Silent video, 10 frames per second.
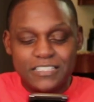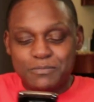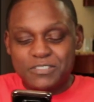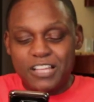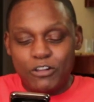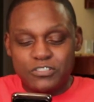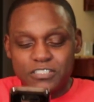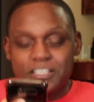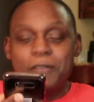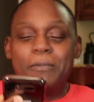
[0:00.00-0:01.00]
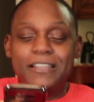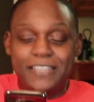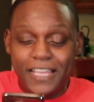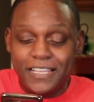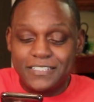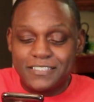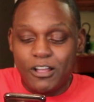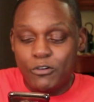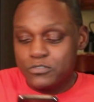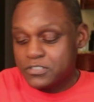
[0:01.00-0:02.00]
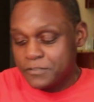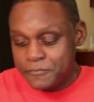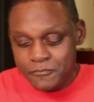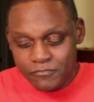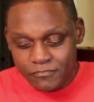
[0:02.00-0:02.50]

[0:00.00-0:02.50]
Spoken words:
some sausage, my daddy's sauce.